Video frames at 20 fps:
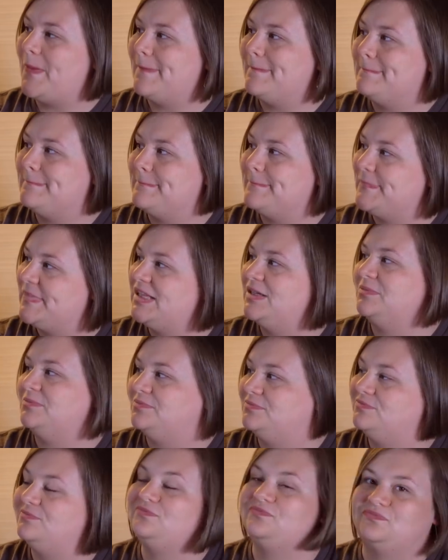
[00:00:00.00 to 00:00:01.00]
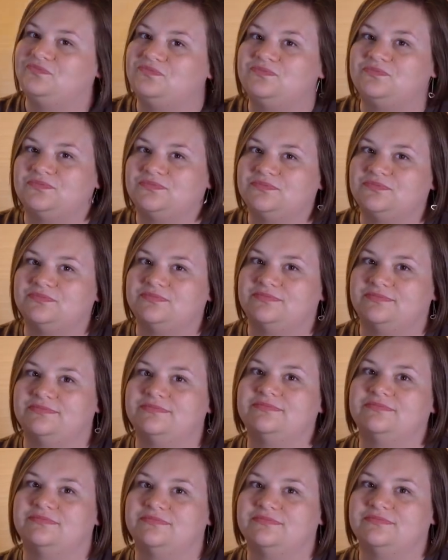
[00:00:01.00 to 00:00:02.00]

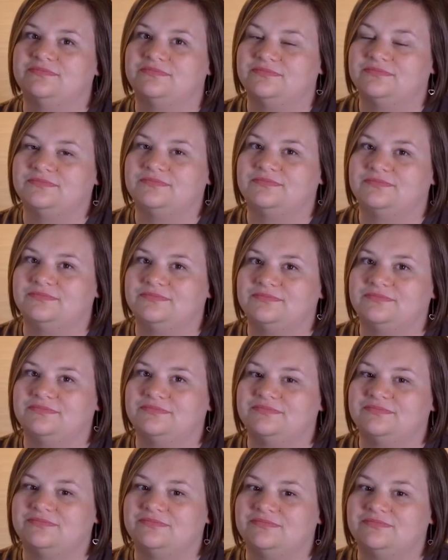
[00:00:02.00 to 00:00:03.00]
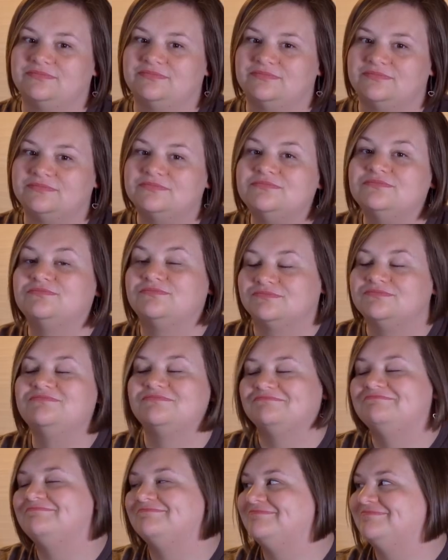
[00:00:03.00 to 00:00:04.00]

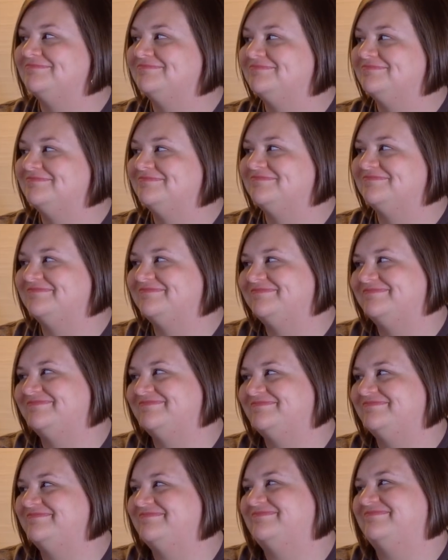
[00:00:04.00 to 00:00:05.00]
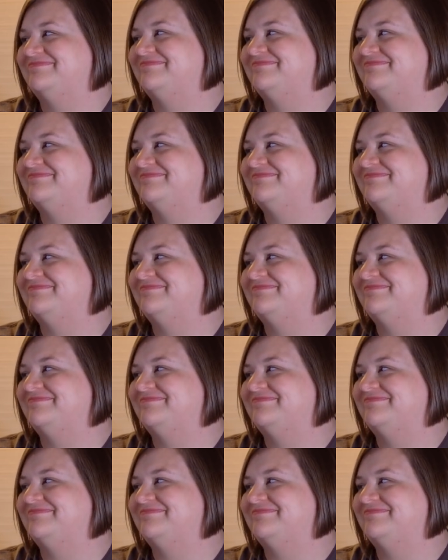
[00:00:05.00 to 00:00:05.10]
The person shown says nothing.